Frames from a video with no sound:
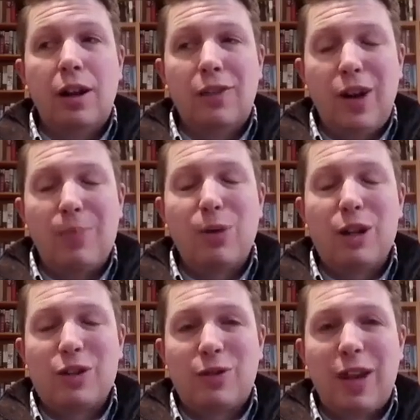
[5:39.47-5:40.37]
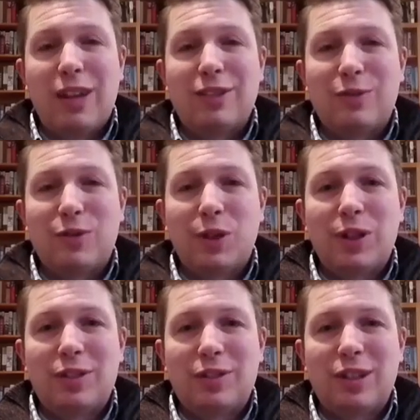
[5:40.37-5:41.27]
of Operation Fast and
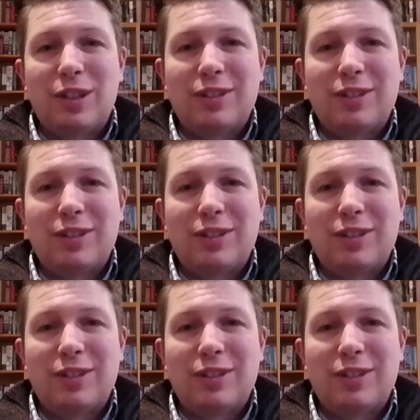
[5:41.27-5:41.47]
Furious is that it